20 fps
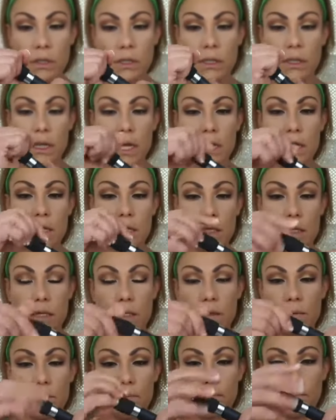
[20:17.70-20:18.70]
liking it.
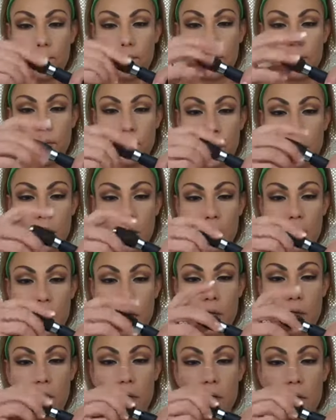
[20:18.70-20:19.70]

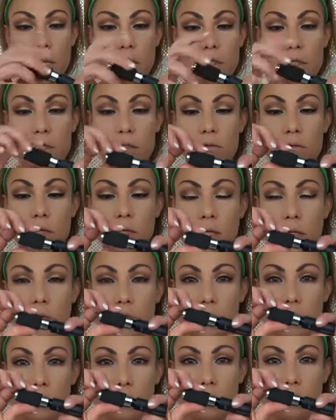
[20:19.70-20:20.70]
It has this
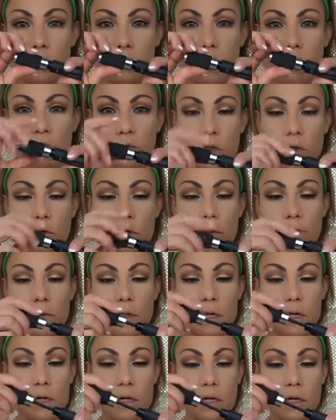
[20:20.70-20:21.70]
really soft grip
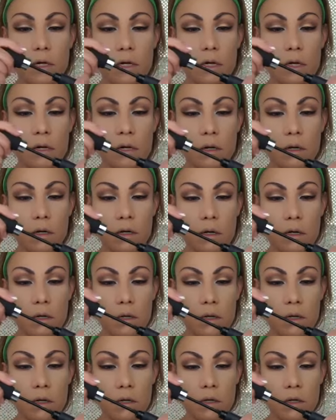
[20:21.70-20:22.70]
thingy here.
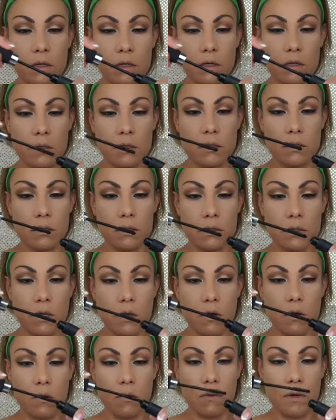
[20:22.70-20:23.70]

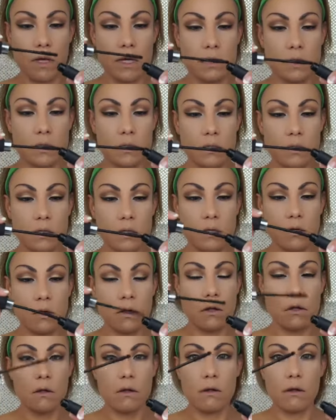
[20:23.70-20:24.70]
So it has this little
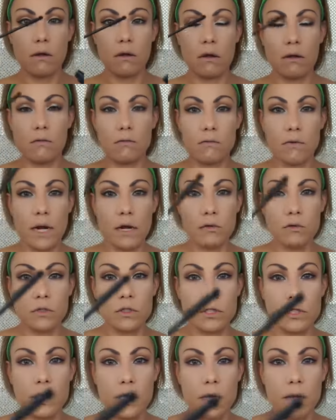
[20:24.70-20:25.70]
round
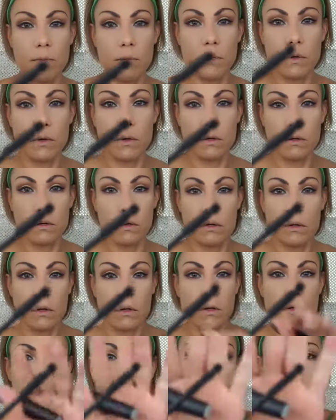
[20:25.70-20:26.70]
tip,
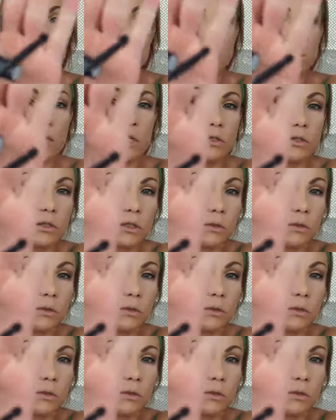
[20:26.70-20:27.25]
which is actually